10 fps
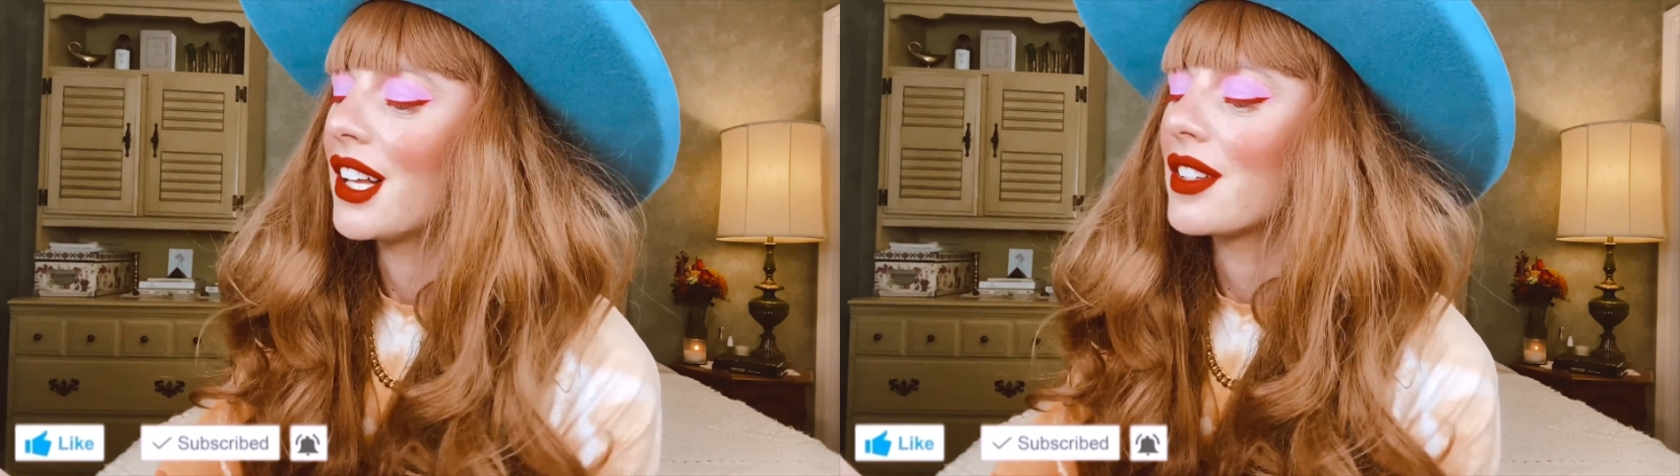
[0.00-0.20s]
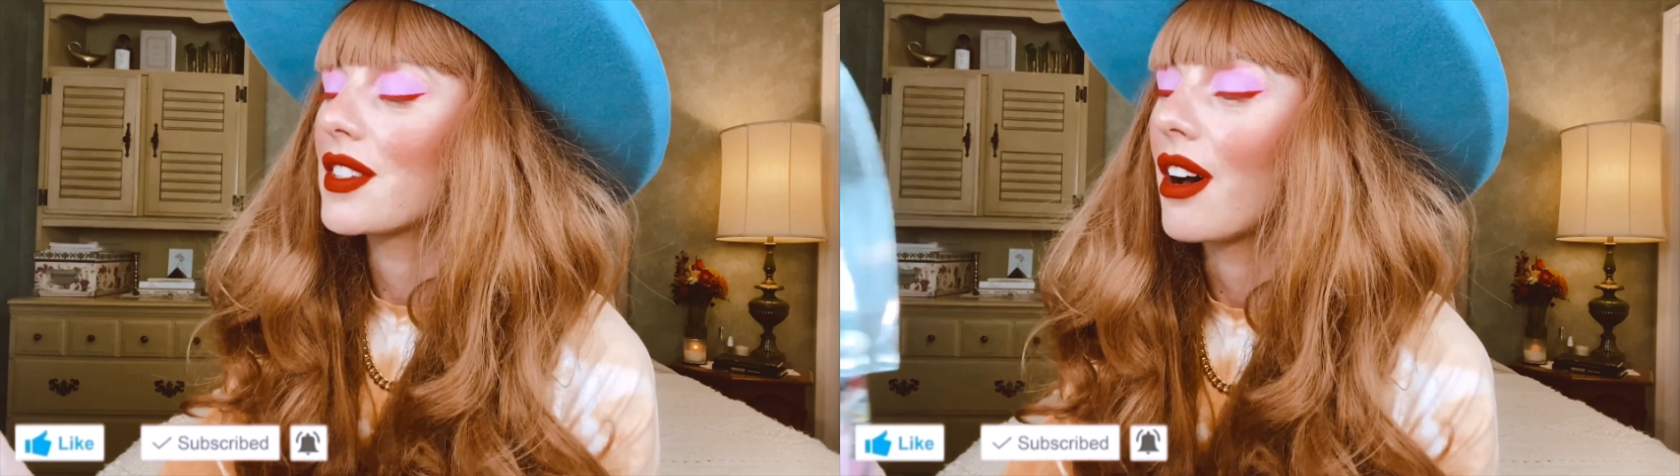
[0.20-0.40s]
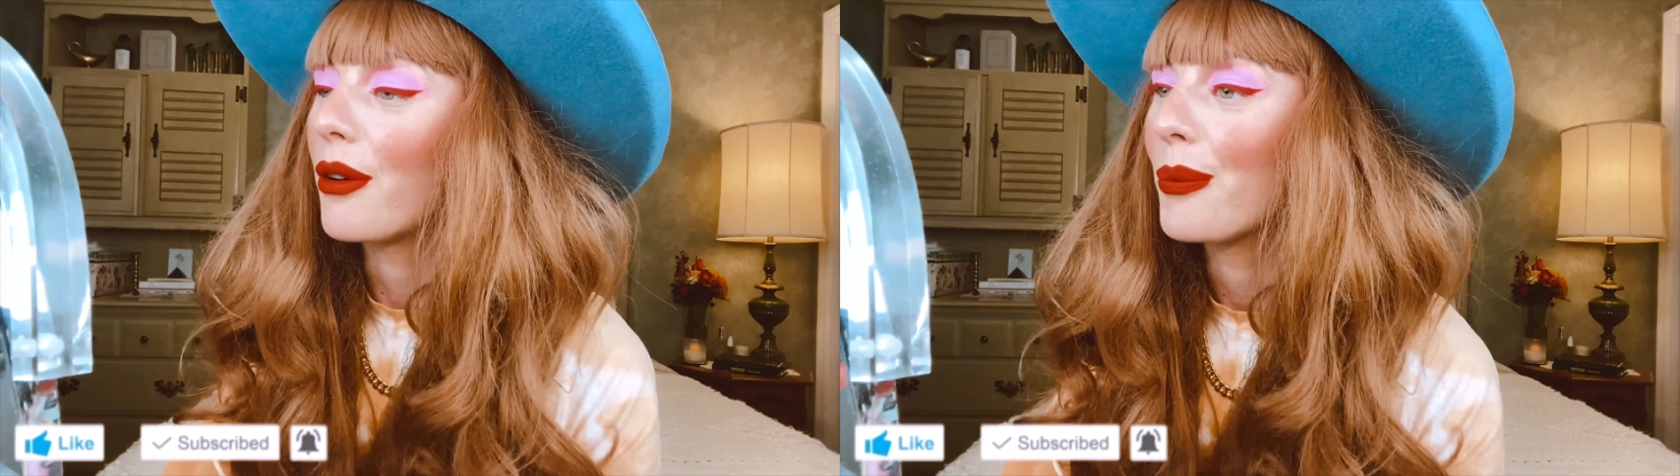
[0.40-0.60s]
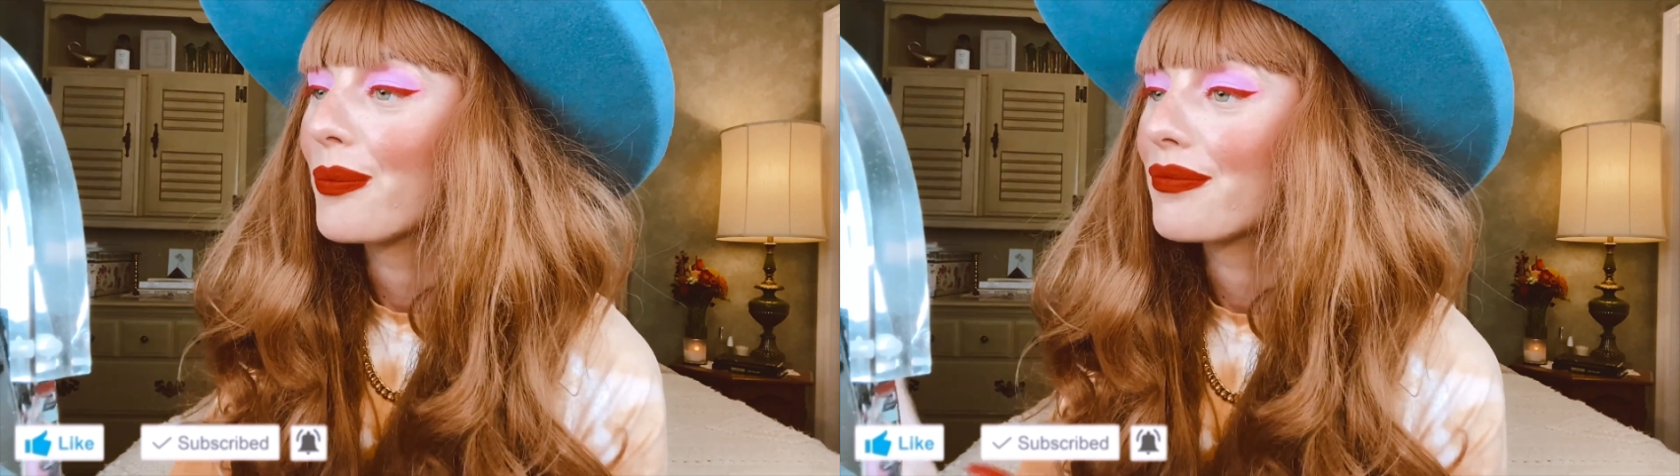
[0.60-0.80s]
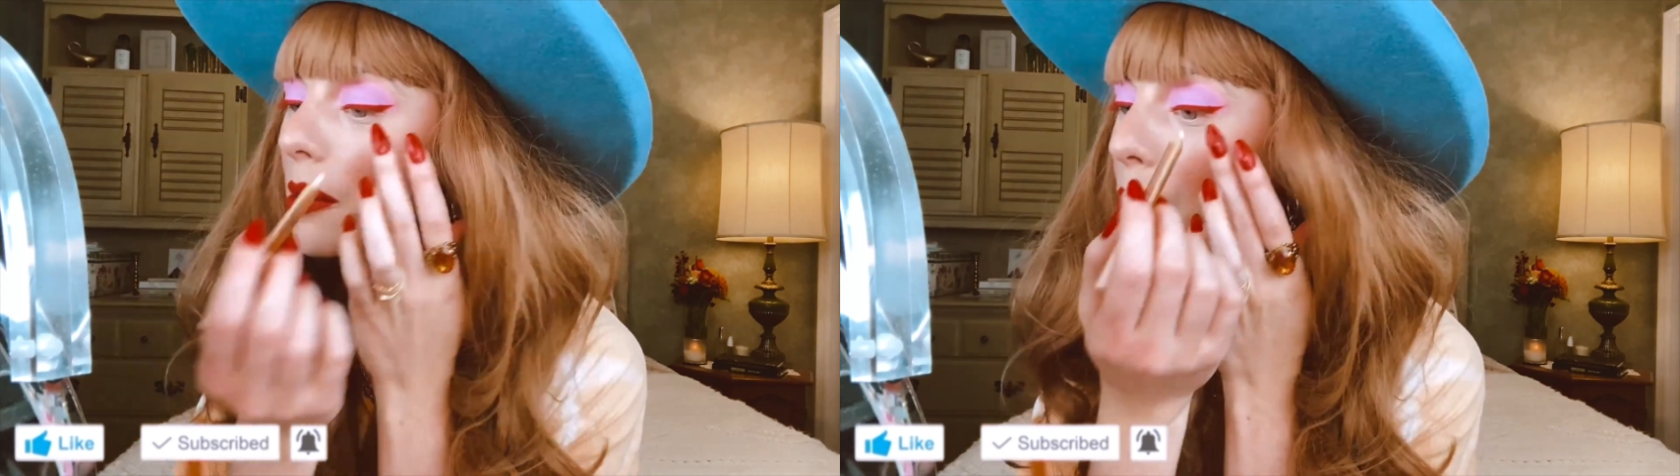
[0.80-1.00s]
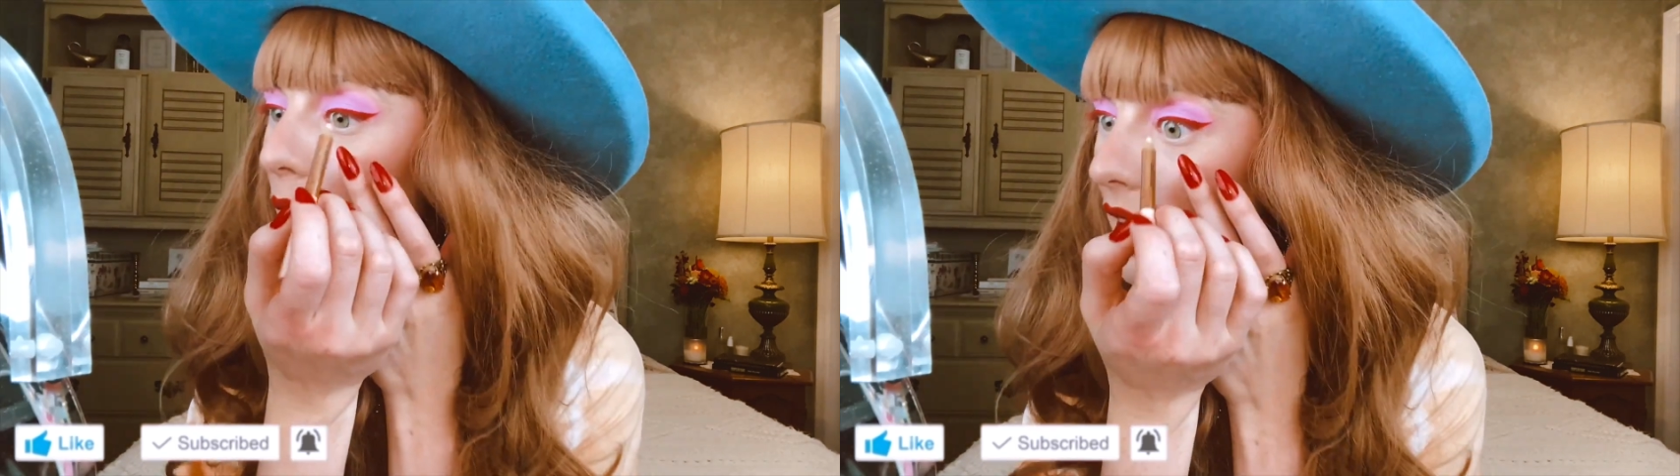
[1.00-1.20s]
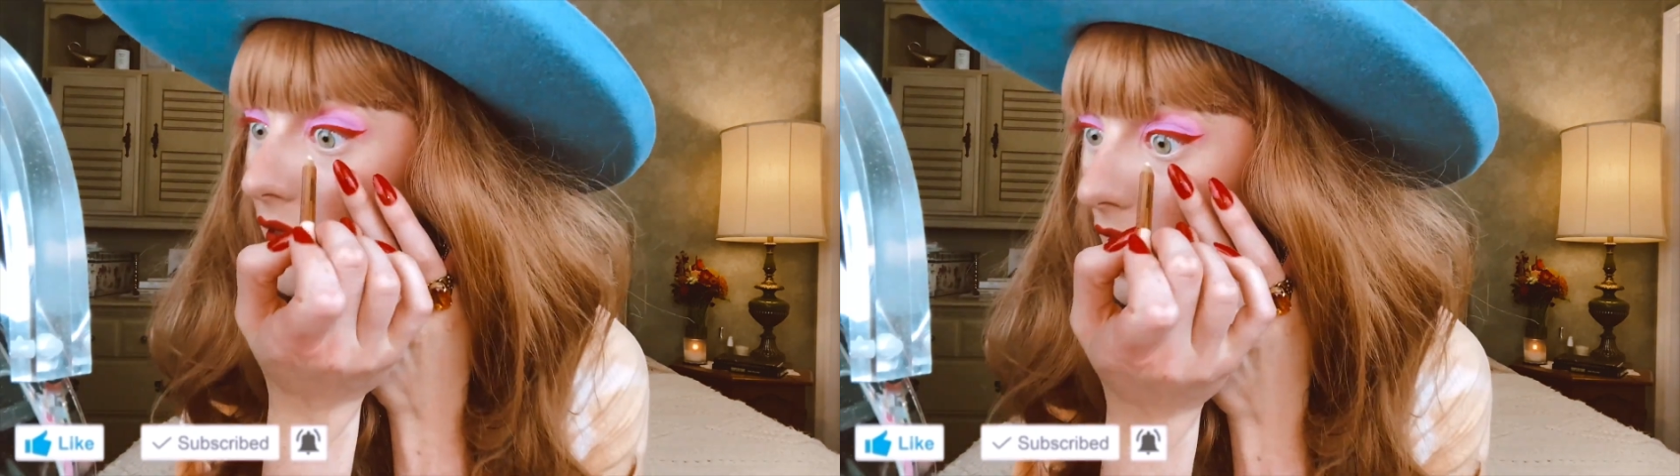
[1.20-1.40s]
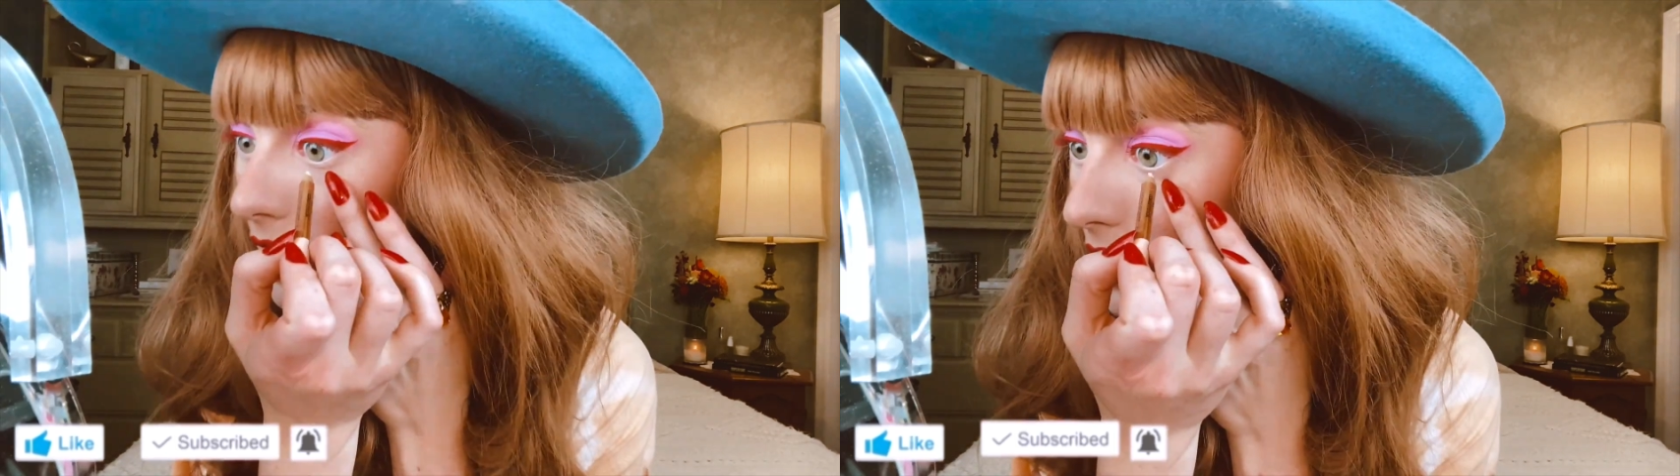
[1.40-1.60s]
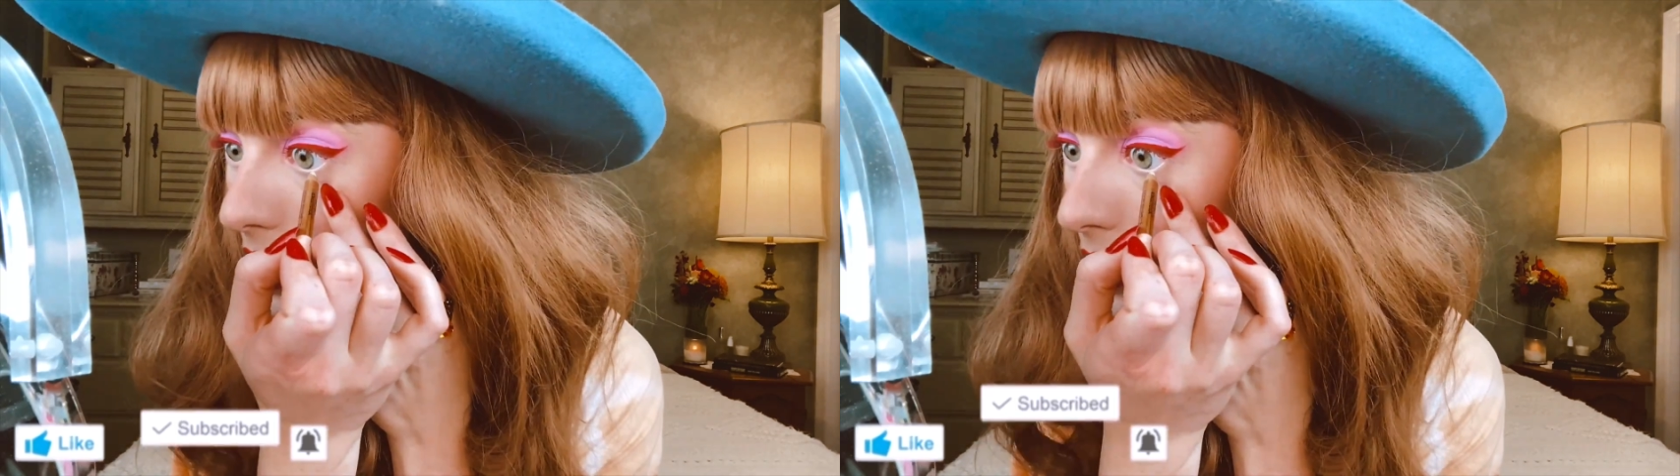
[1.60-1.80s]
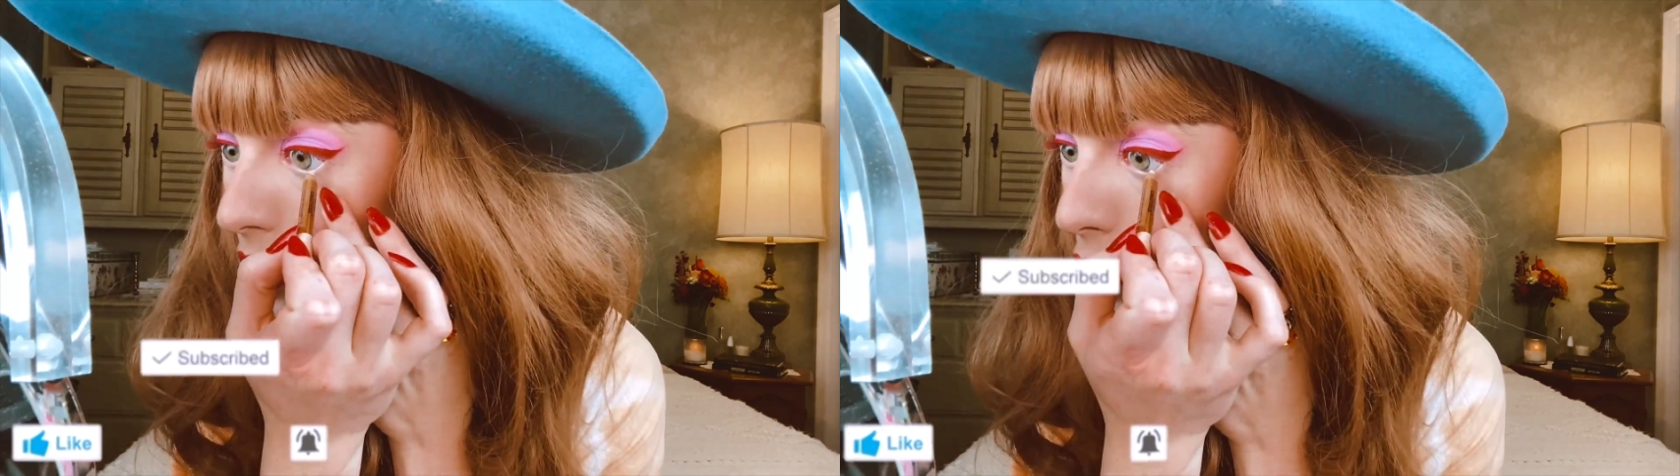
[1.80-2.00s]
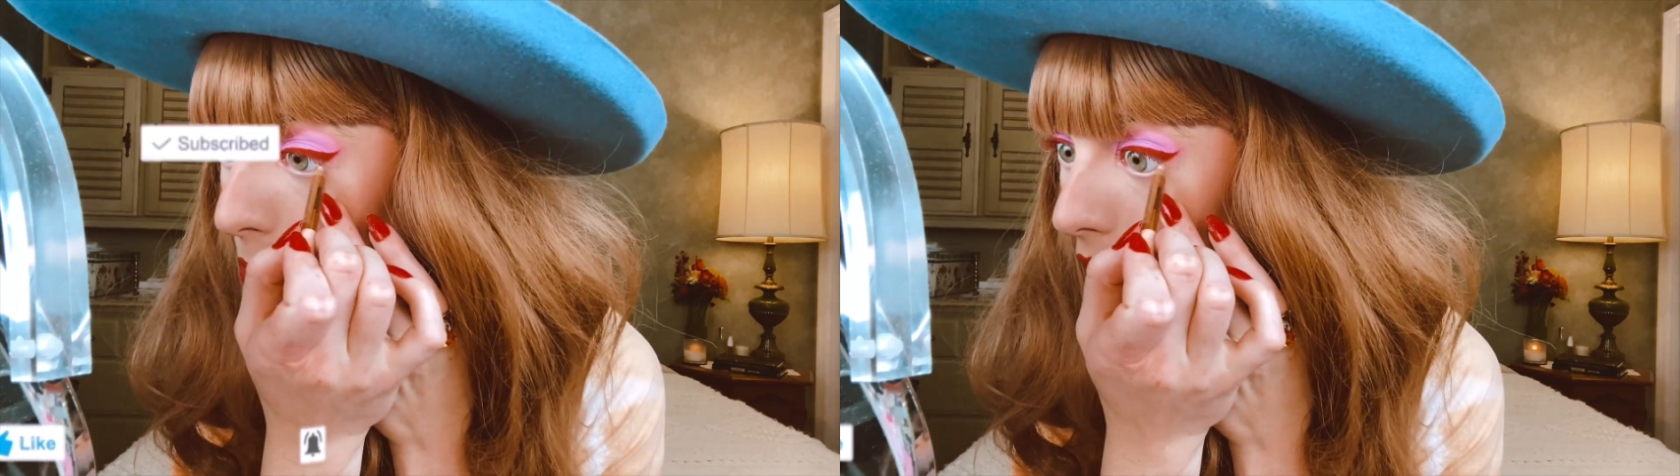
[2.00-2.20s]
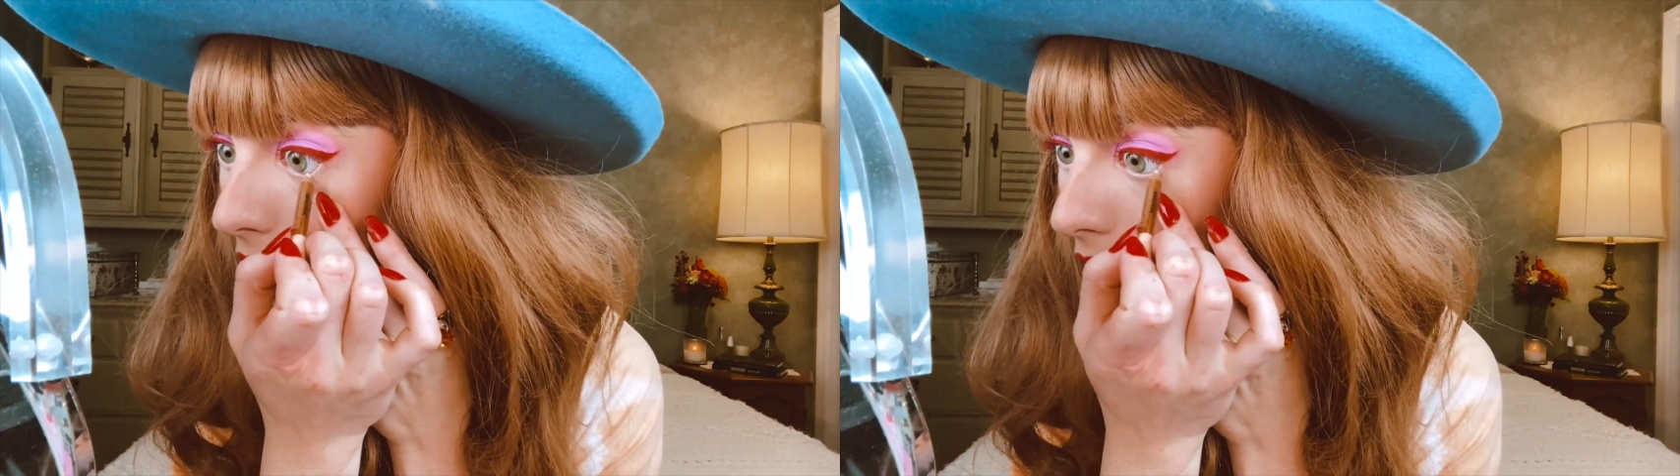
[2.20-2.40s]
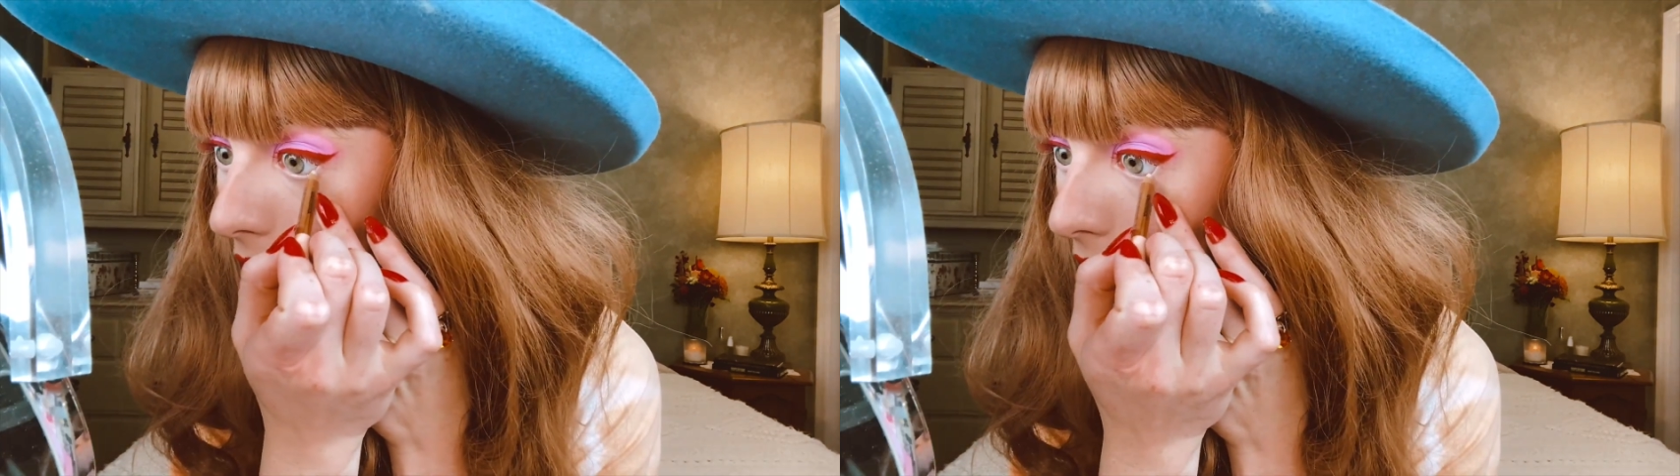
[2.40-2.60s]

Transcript: So, point of this is to brighten the eye.